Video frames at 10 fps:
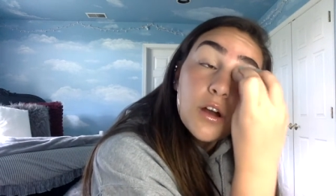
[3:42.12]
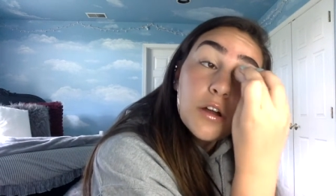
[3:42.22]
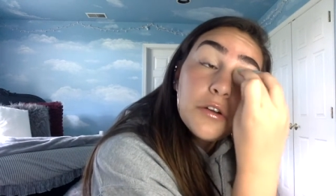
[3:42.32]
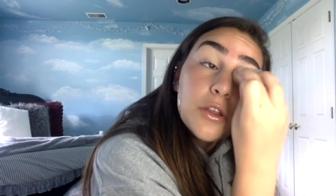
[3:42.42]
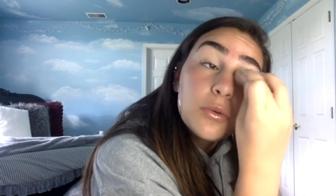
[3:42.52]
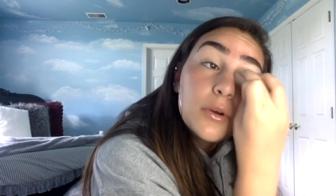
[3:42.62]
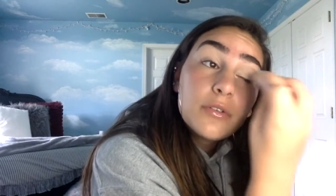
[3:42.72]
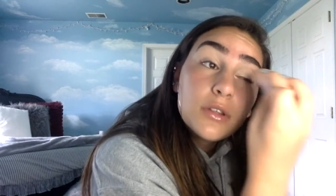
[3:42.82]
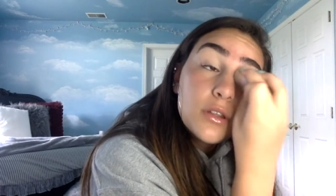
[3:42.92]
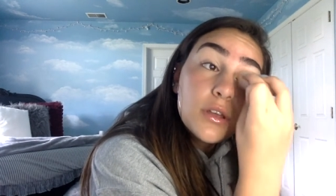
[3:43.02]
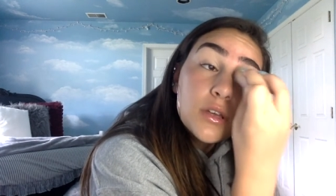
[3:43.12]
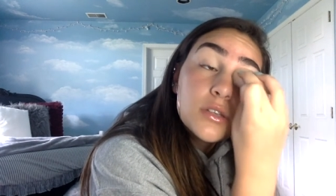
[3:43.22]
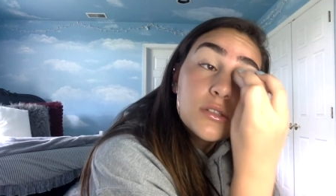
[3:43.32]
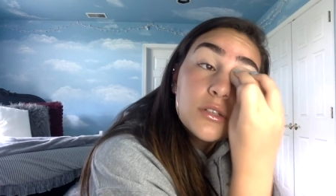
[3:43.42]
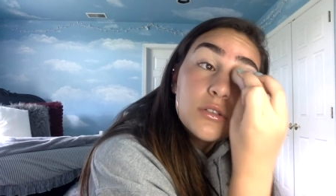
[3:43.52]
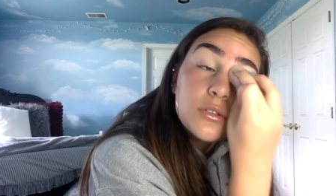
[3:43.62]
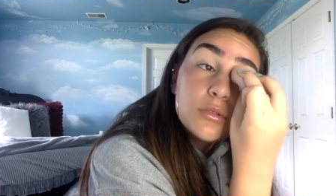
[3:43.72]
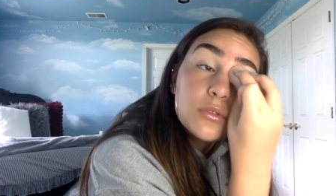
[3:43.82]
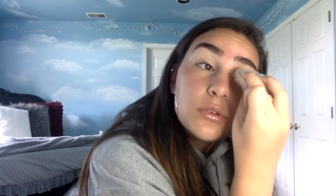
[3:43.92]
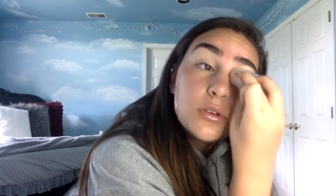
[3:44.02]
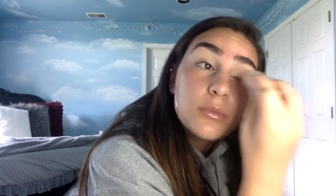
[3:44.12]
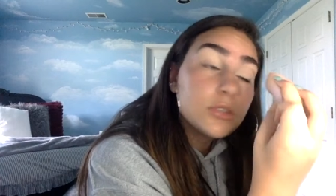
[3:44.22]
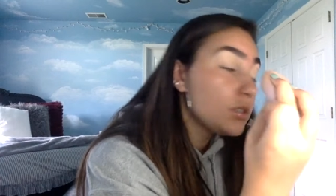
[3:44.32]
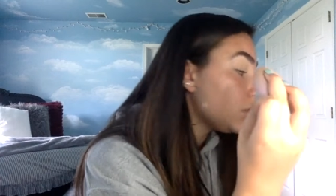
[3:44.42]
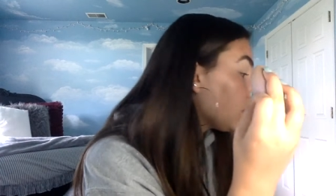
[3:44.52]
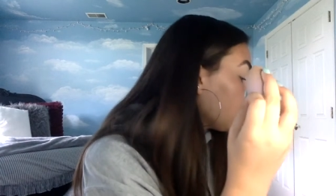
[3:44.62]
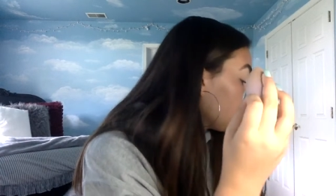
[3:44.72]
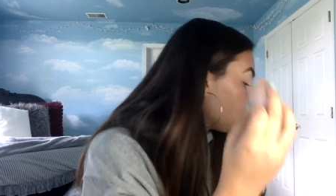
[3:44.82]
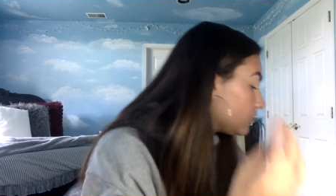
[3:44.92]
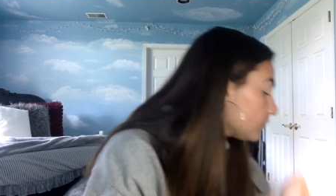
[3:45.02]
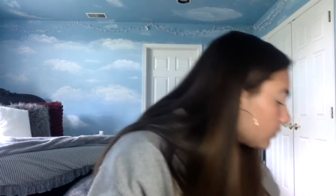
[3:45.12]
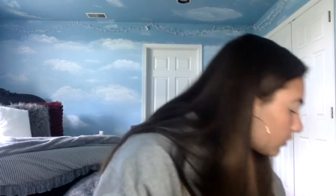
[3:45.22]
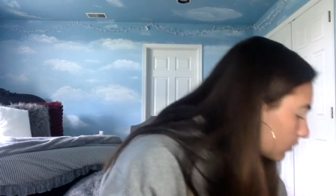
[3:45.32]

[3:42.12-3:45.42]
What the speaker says: Another one I really like is the new Laura Mercier one.